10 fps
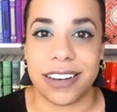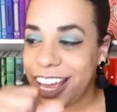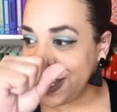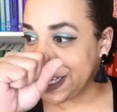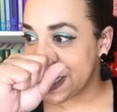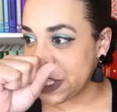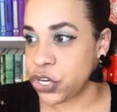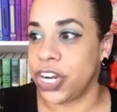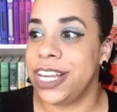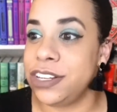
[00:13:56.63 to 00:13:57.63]
I just
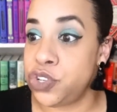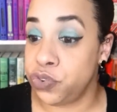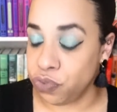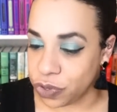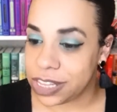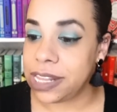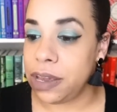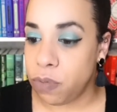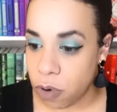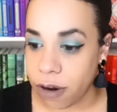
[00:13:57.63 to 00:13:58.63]
started to
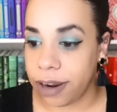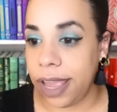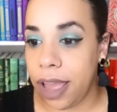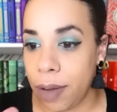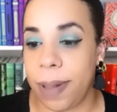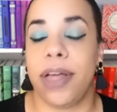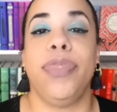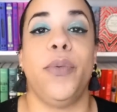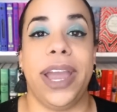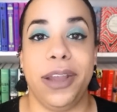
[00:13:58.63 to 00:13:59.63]
really worry about
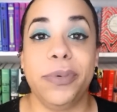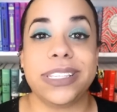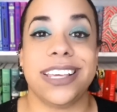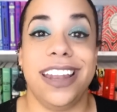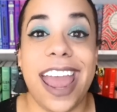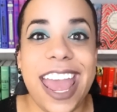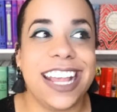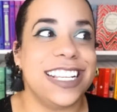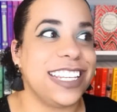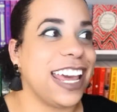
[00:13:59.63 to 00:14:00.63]
the way it was gonna
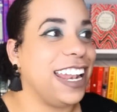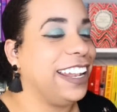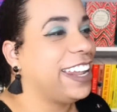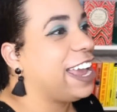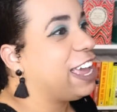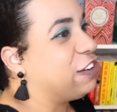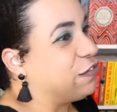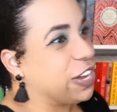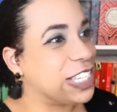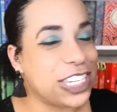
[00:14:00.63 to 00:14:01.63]
end, and
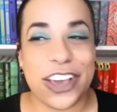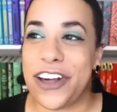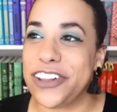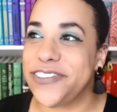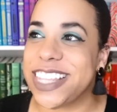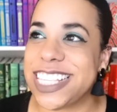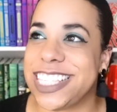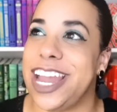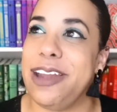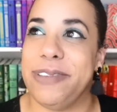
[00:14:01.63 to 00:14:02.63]
investing all of this
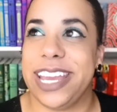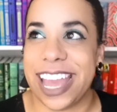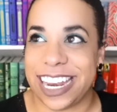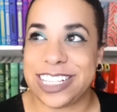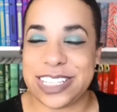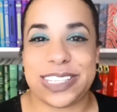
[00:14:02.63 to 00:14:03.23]
time and getting to